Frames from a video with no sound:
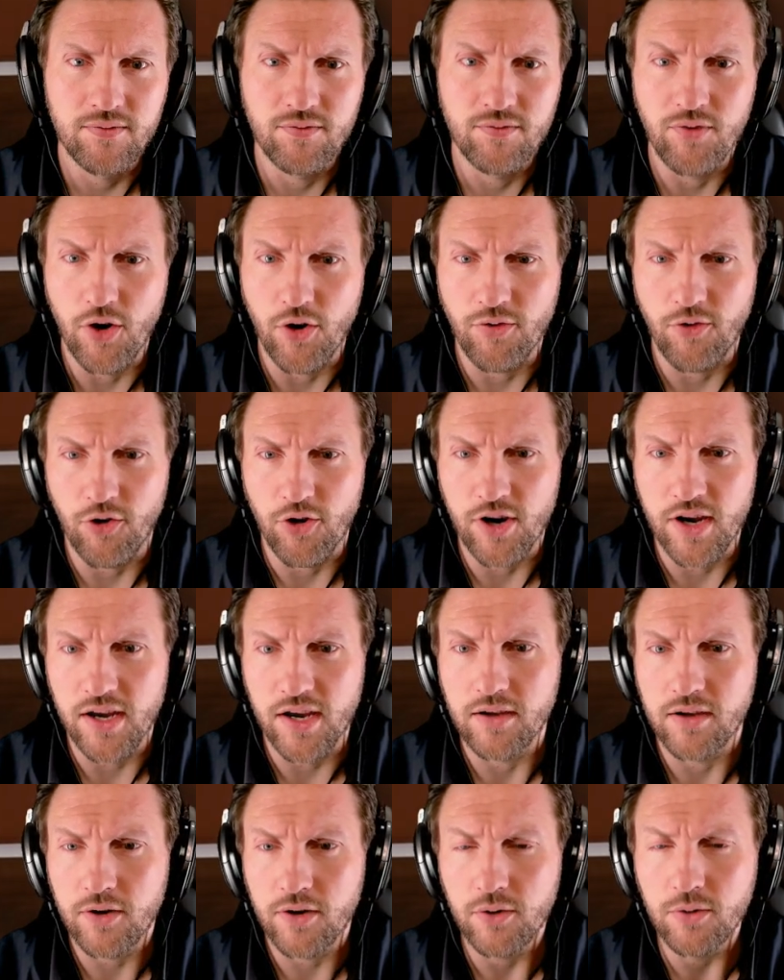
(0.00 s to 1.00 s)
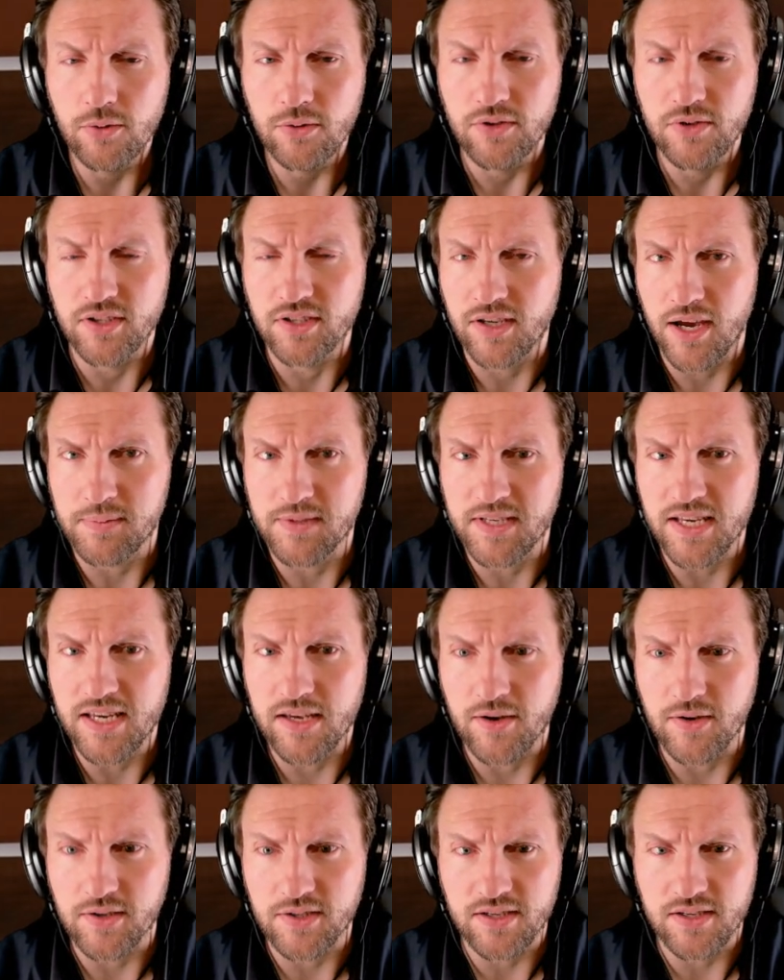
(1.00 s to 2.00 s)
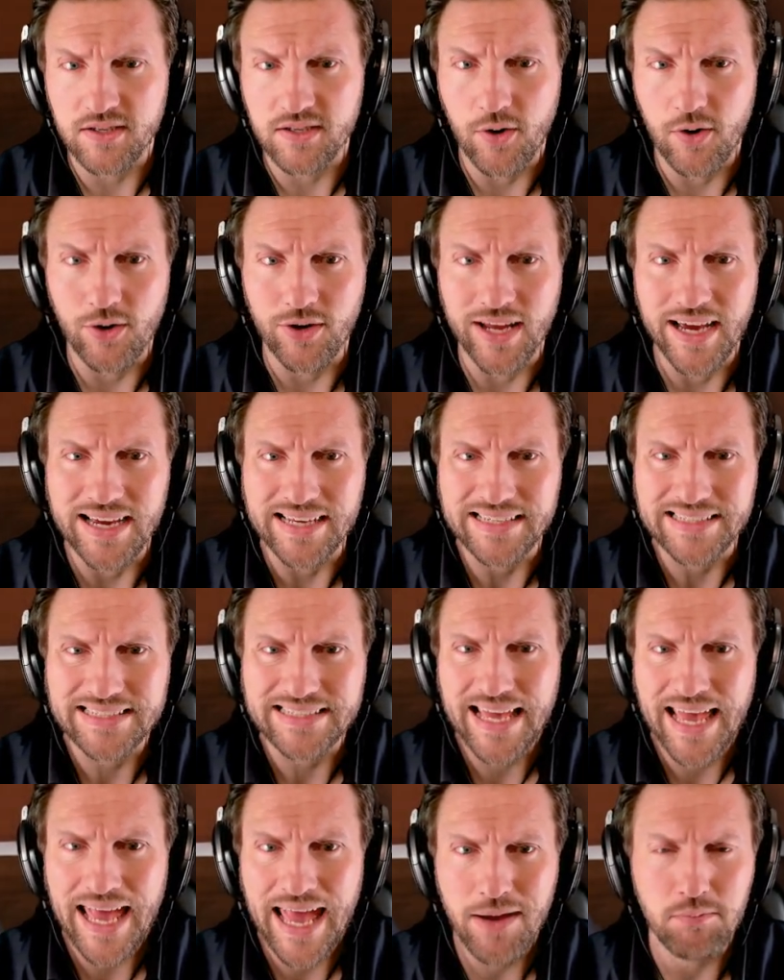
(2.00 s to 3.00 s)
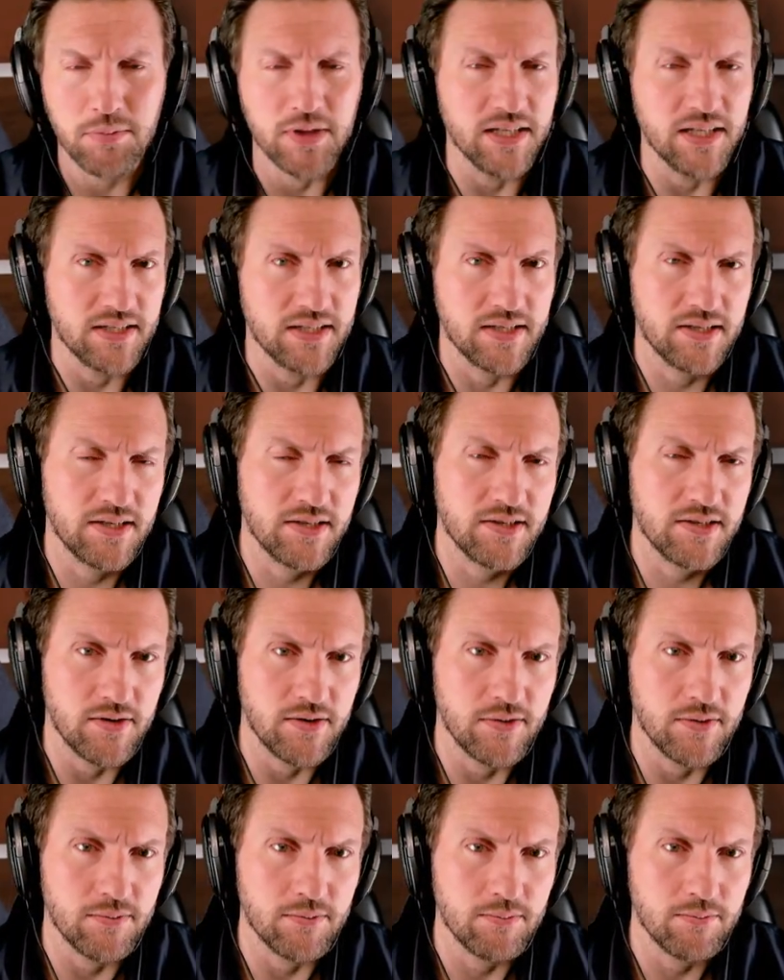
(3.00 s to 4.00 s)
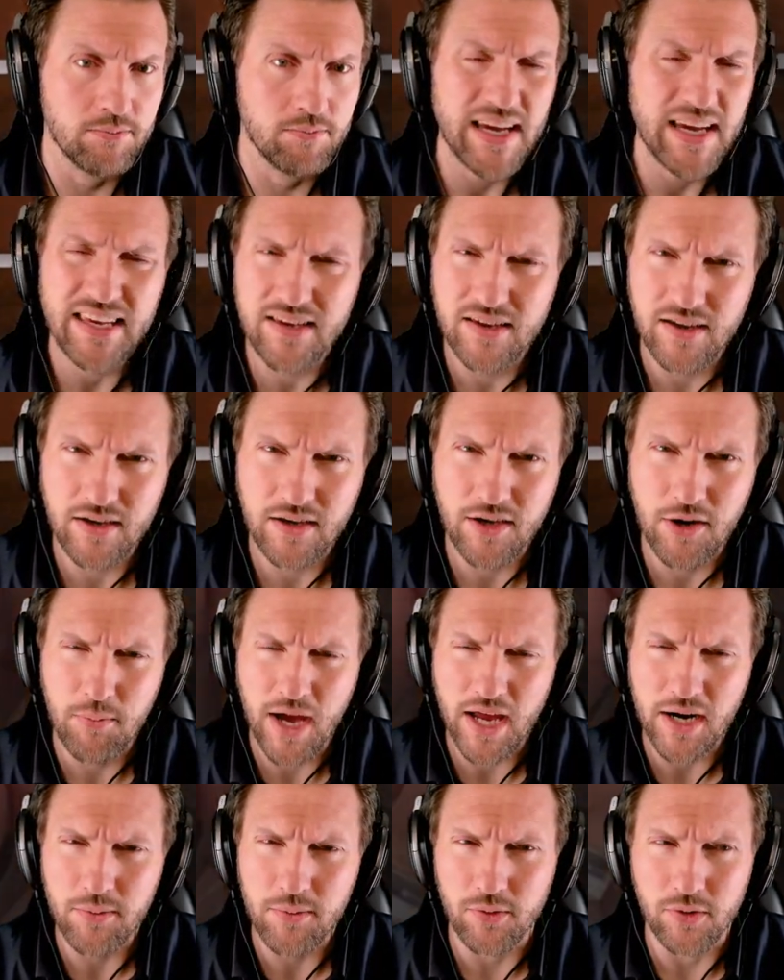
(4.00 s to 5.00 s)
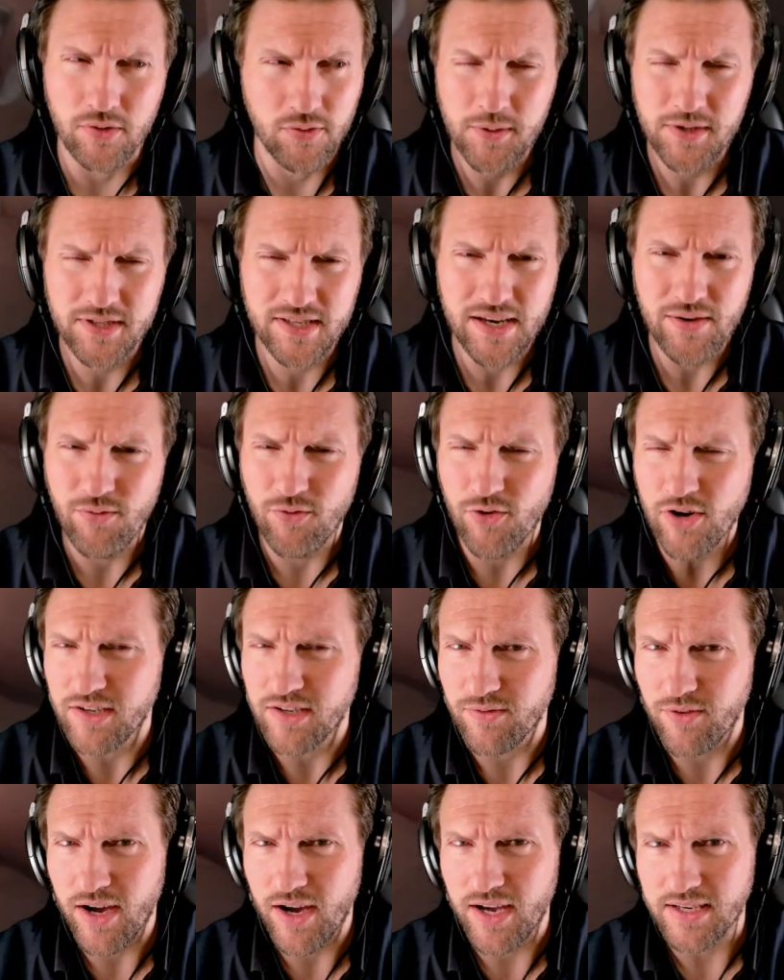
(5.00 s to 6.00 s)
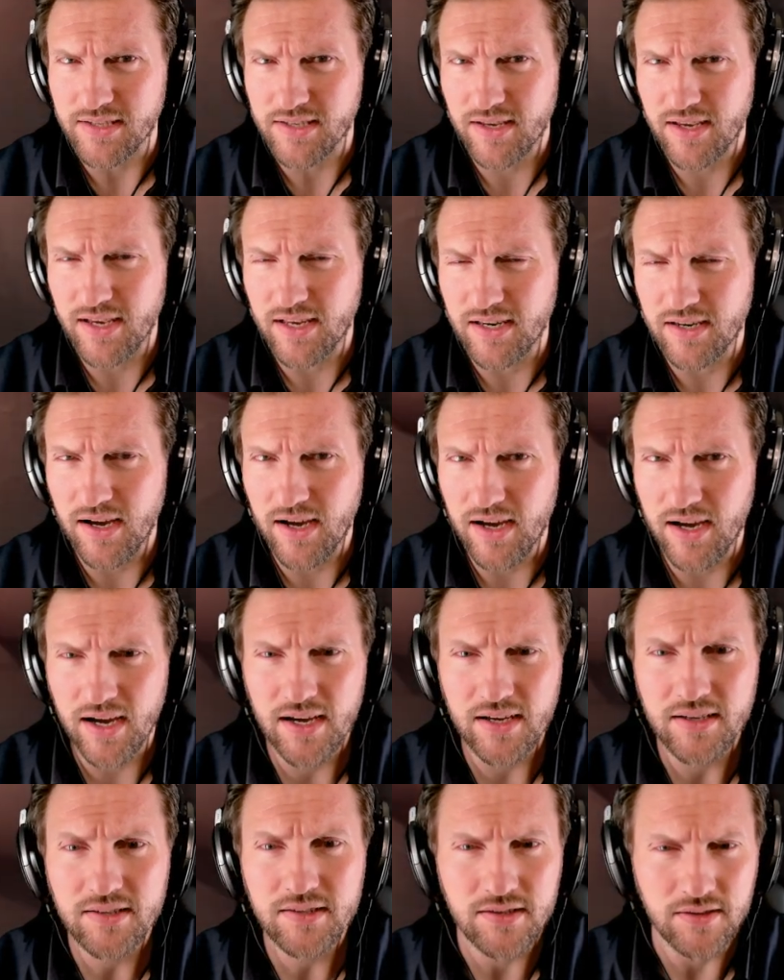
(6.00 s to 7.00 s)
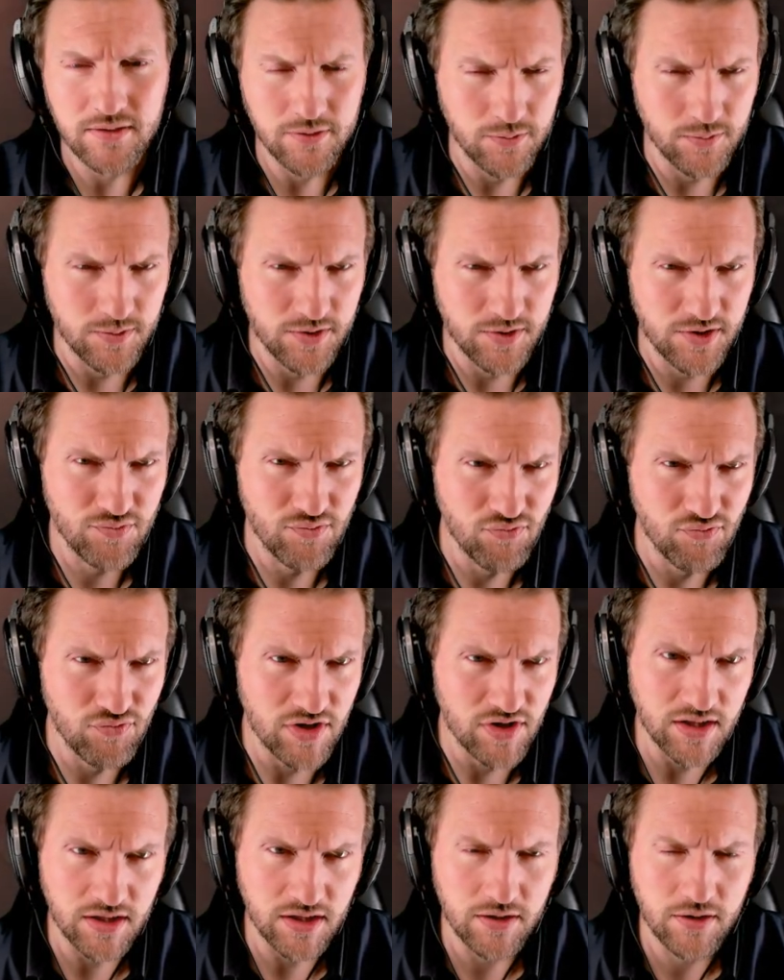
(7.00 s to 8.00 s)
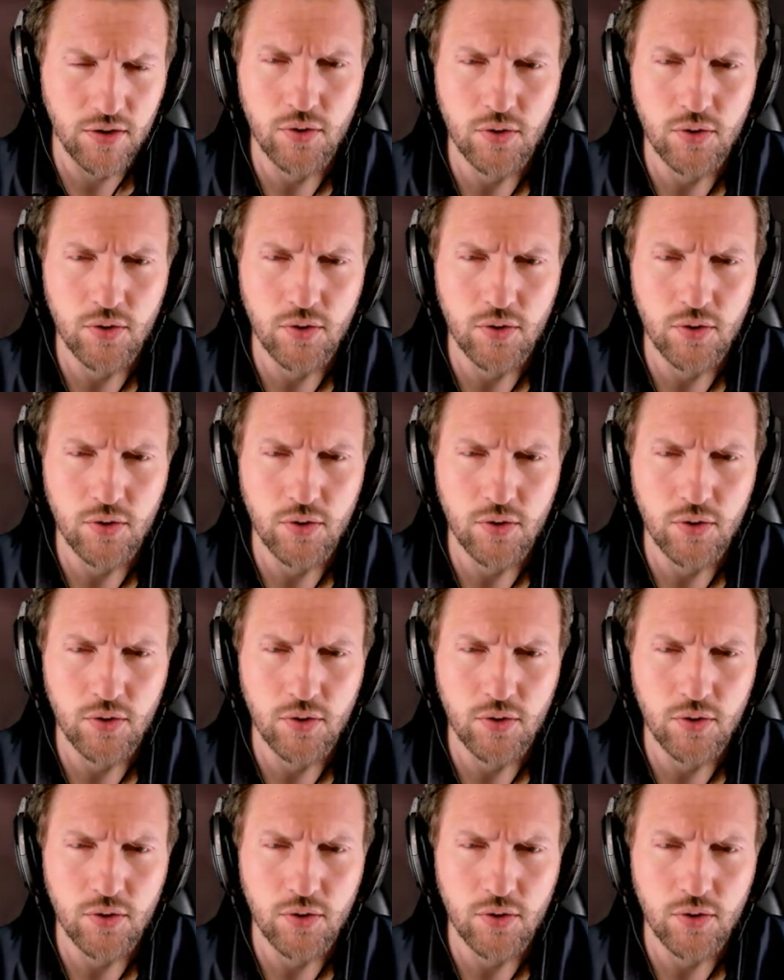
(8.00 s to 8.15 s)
Very, very cool. The Type-C goes in on our tablet, so making compatible with almost every device in our arsenal, which is really